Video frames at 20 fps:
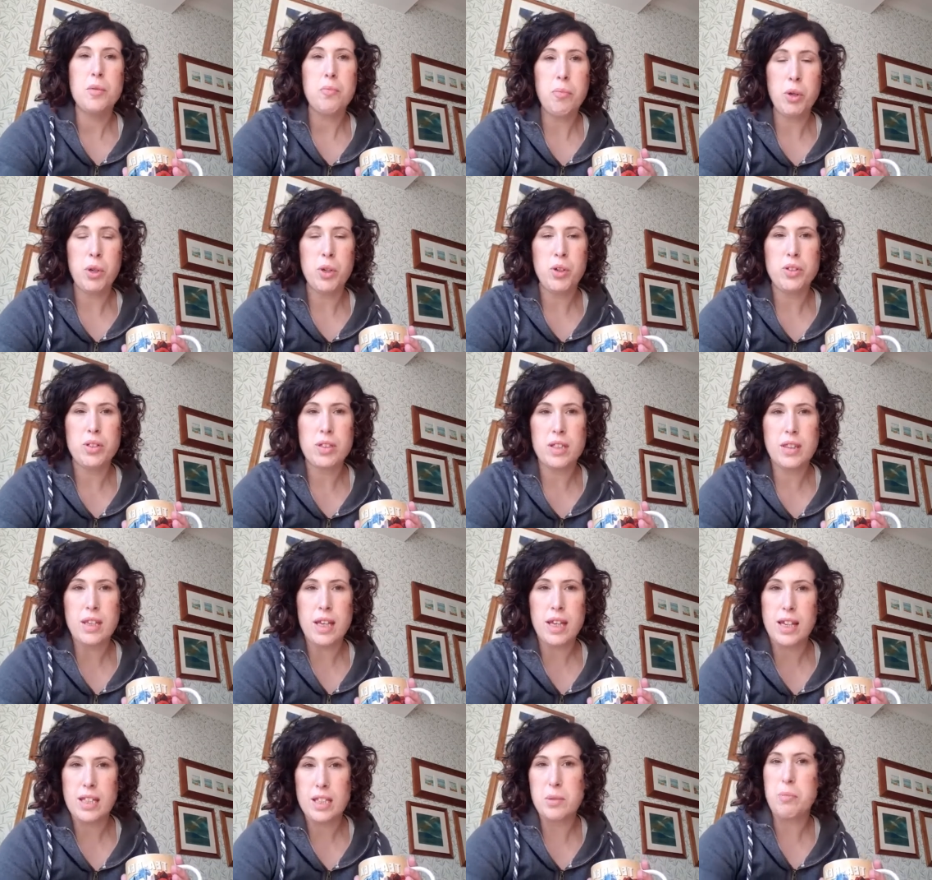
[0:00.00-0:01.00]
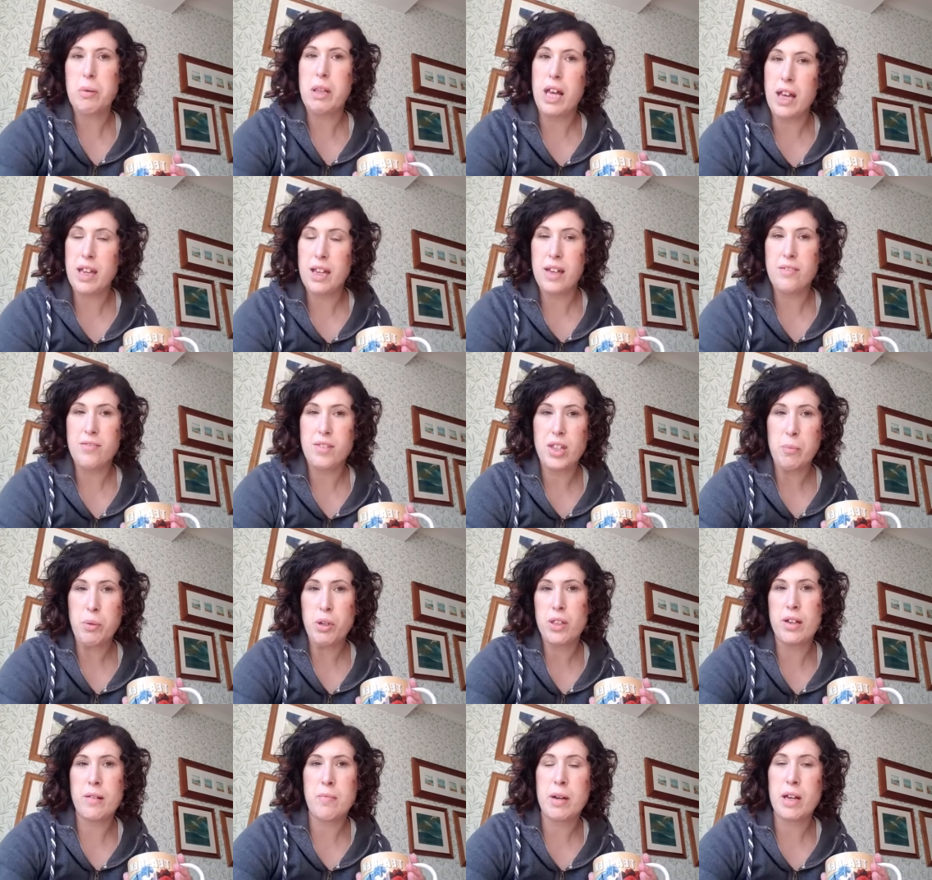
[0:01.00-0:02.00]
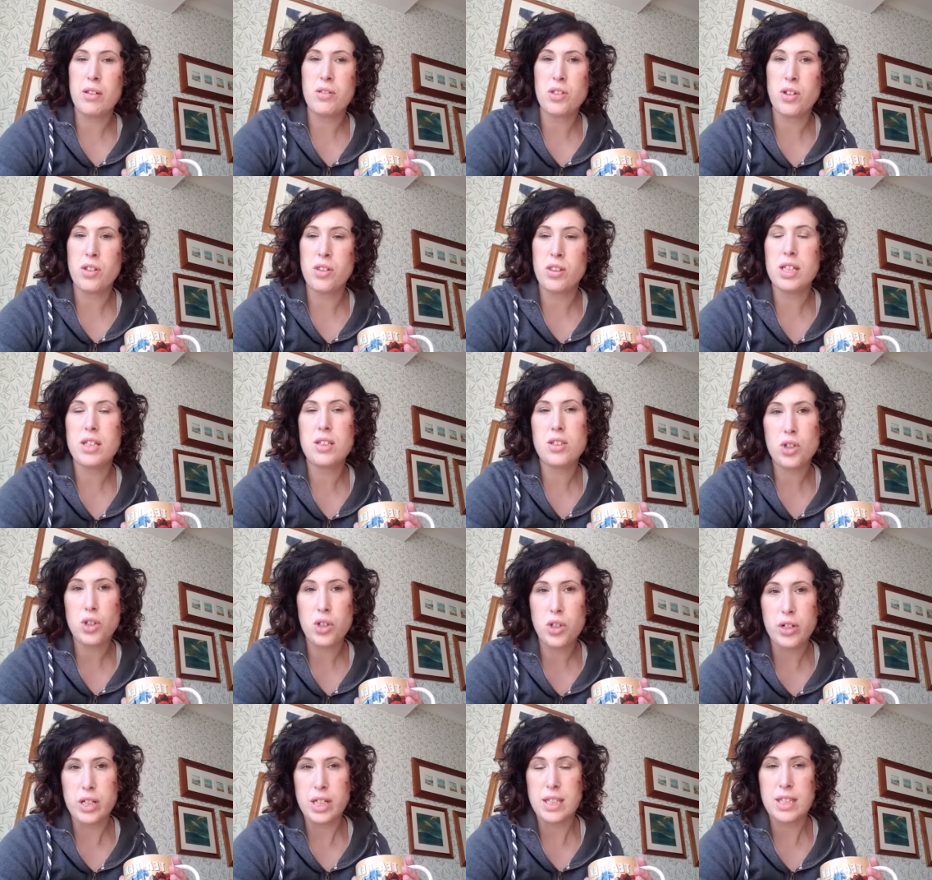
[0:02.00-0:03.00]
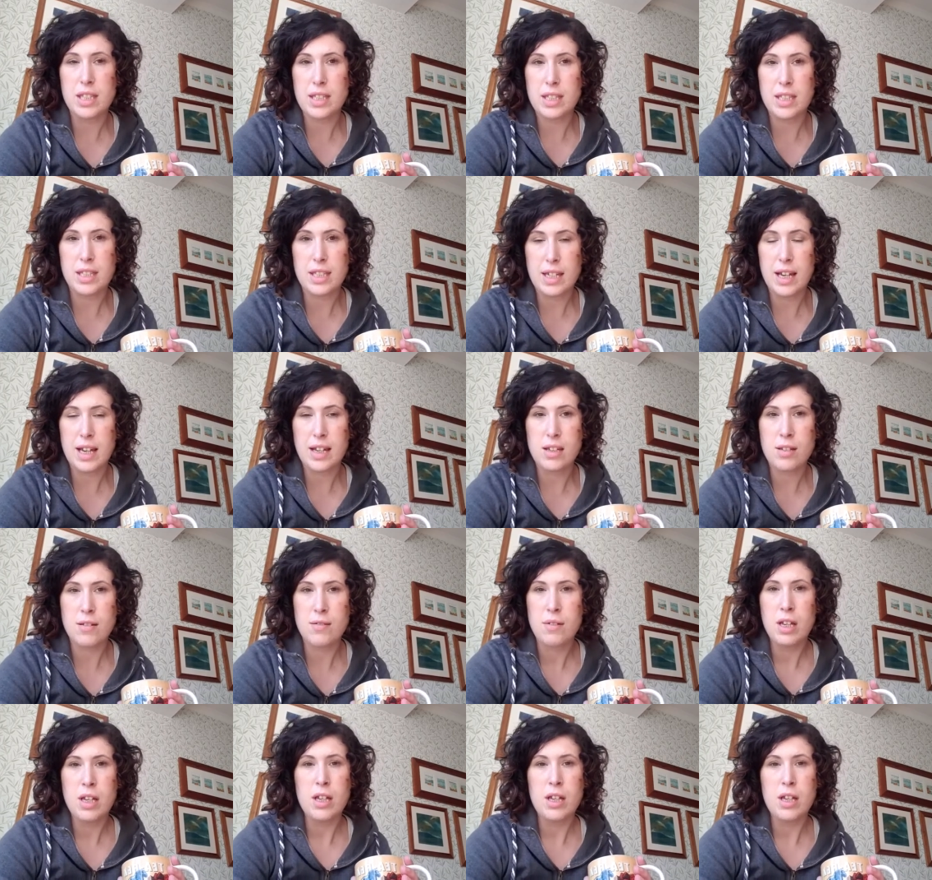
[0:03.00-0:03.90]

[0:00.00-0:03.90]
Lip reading: but they get to play if they put their mouths on these toys instead.